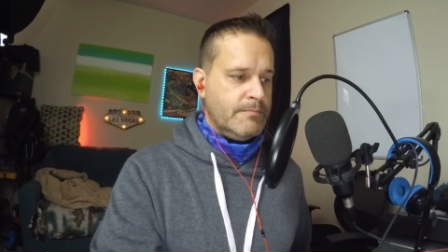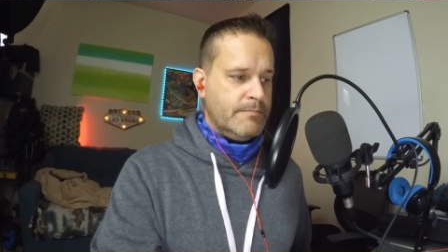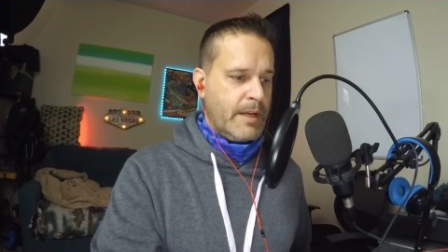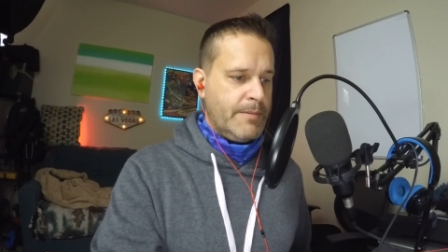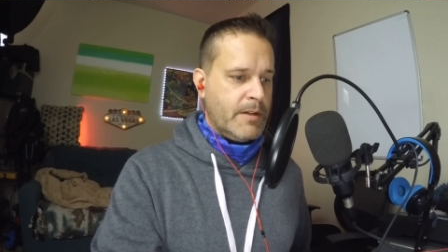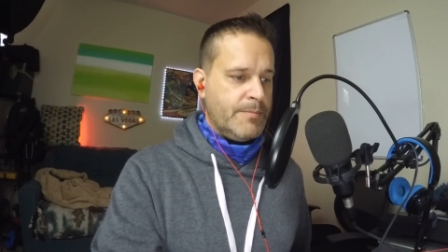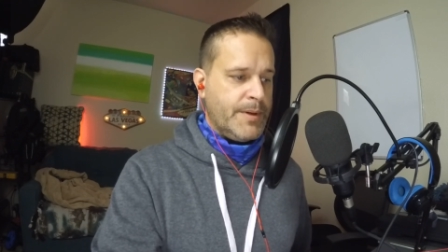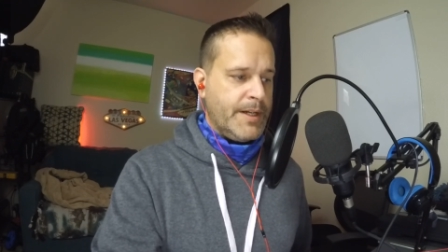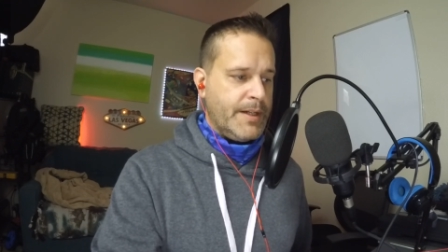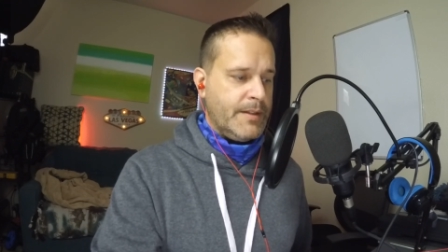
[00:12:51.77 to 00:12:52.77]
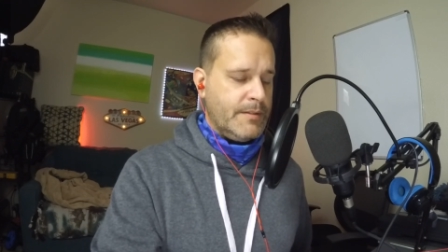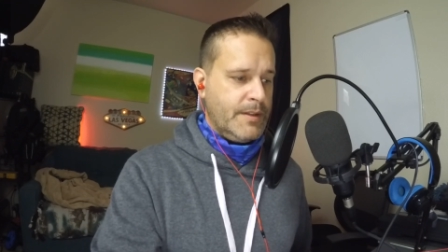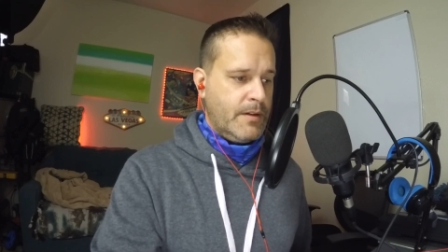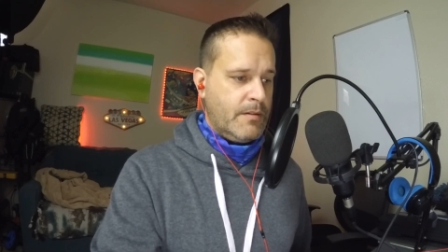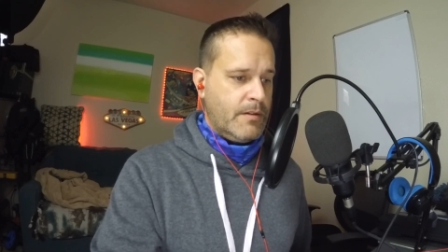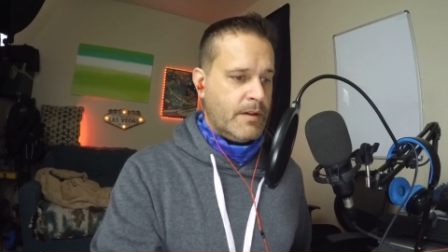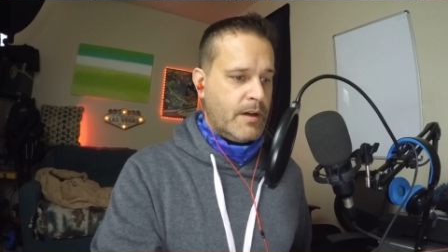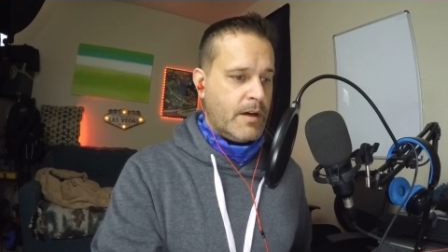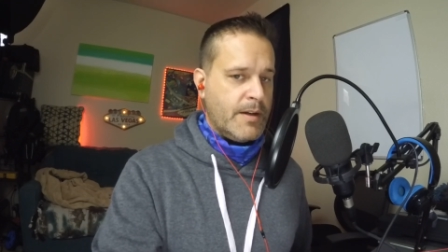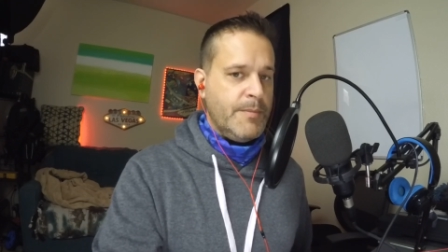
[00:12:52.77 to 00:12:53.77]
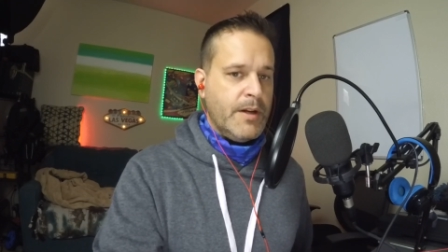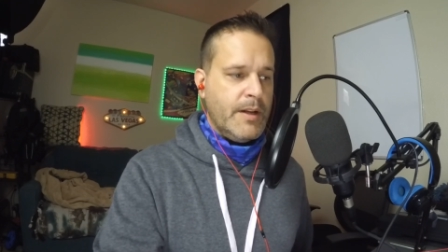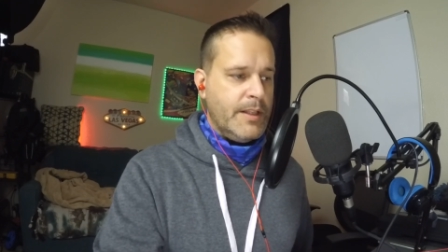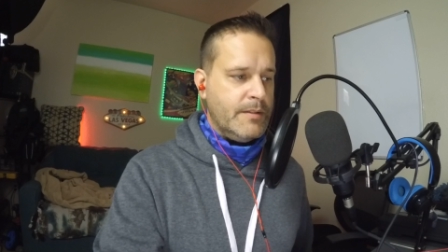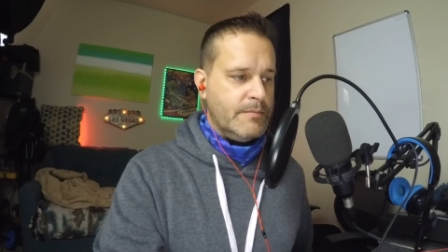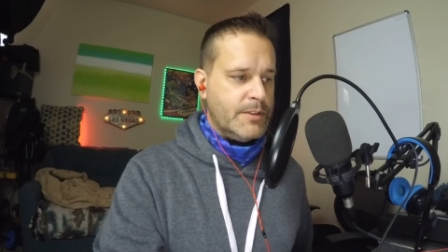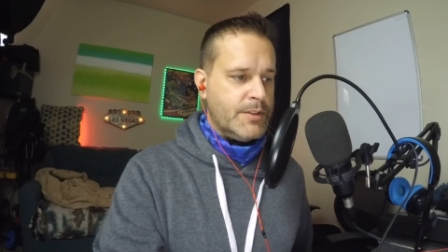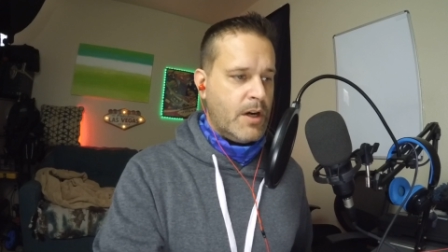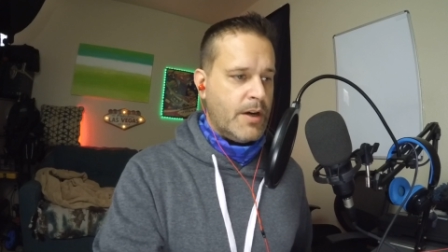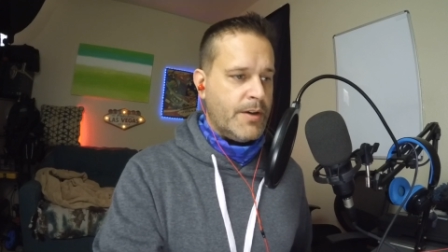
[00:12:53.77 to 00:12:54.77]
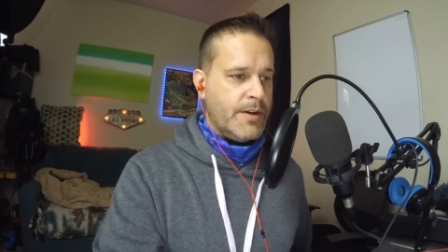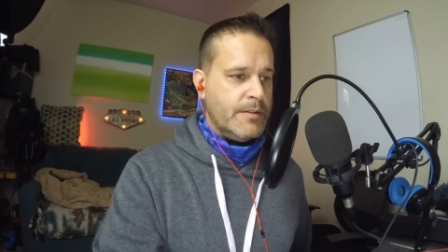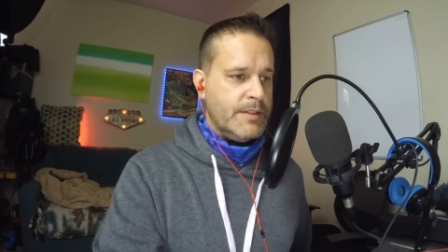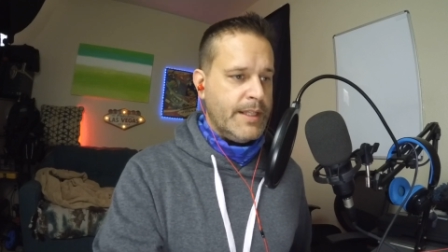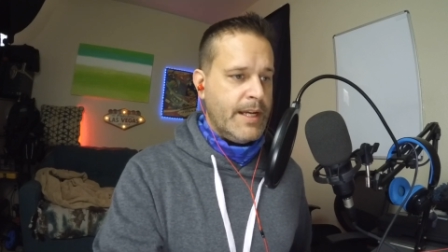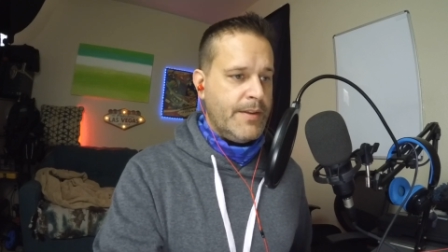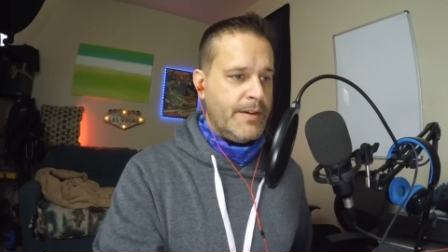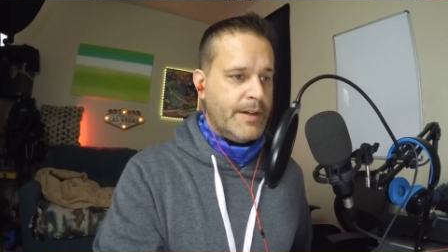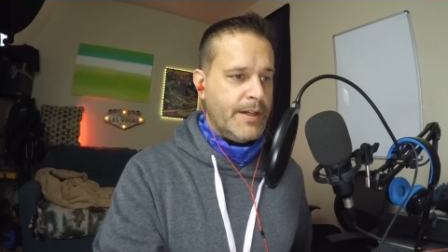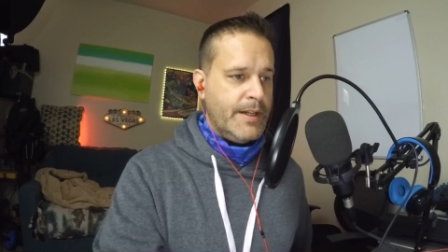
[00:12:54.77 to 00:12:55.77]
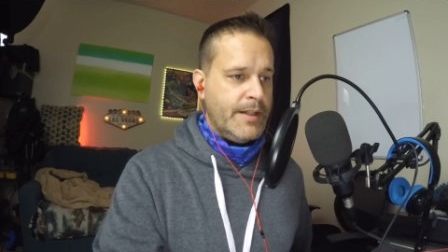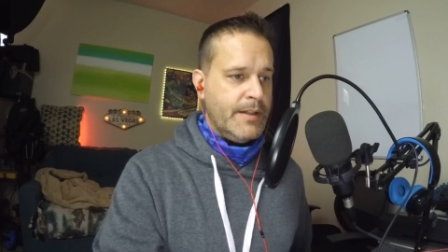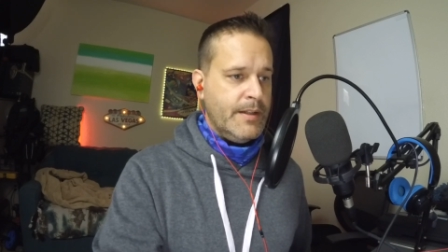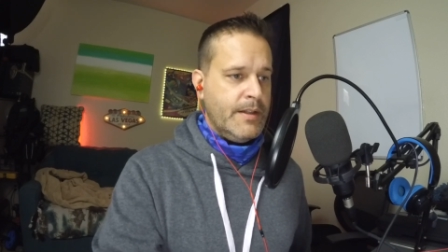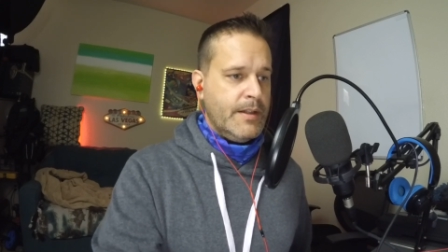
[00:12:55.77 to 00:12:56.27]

Maybe it'll bring, you know, our community stronger together again,